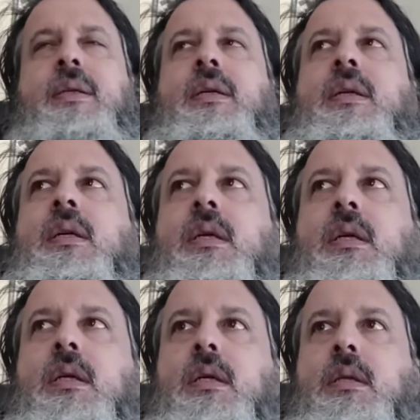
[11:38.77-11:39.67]

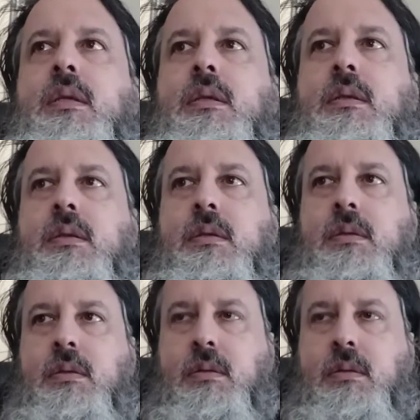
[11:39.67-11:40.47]
Nobody speaks.